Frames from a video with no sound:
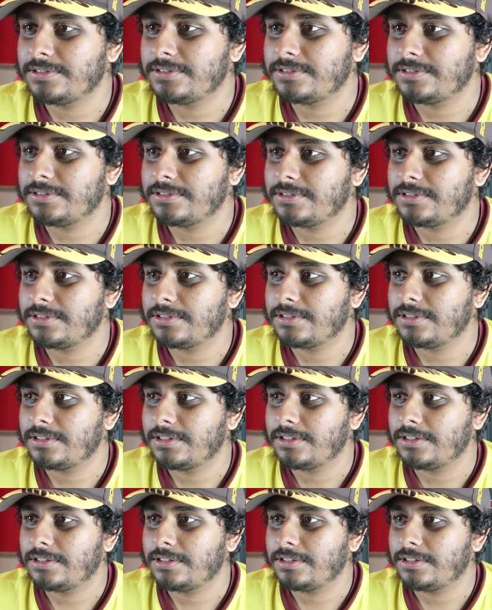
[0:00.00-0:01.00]

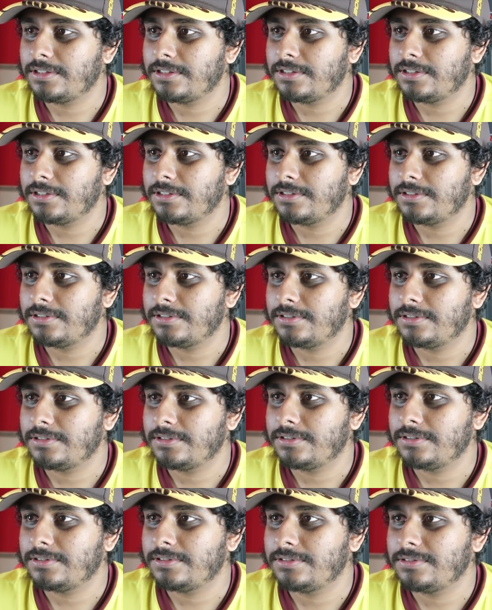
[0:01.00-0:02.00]

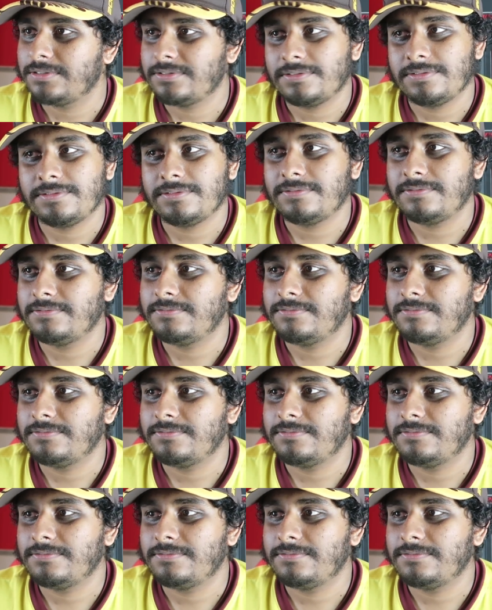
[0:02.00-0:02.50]
(no one is talking)